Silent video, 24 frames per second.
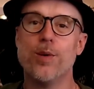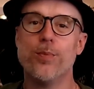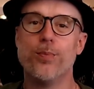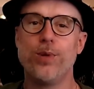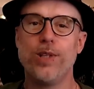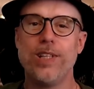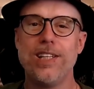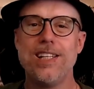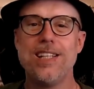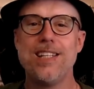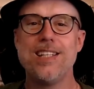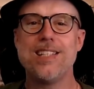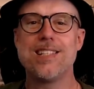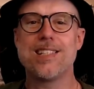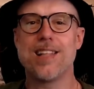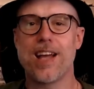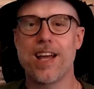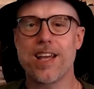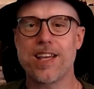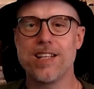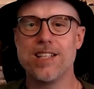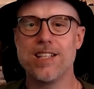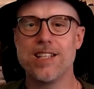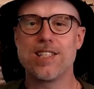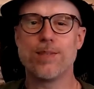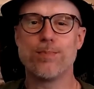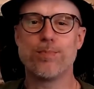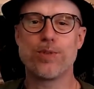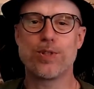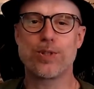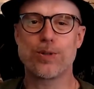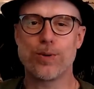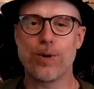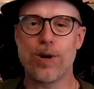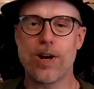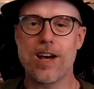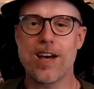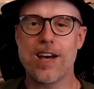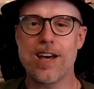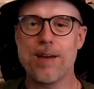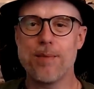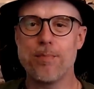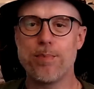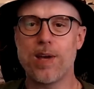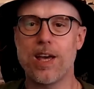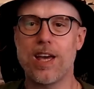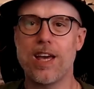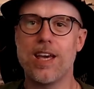Please like and
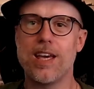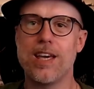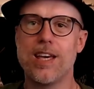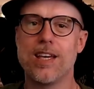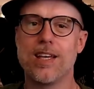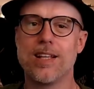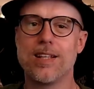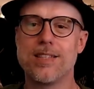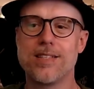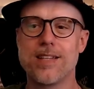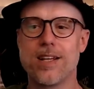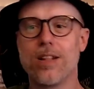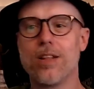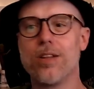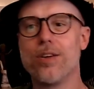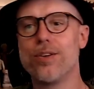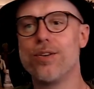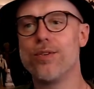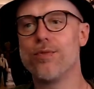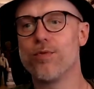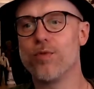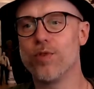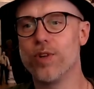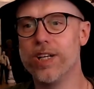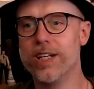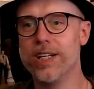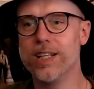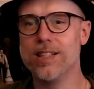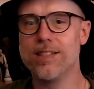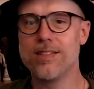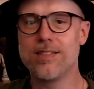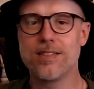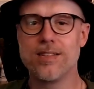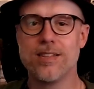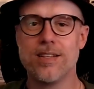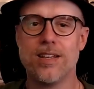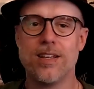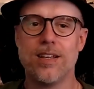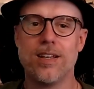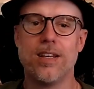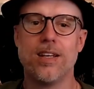subscribe and tell all your friends.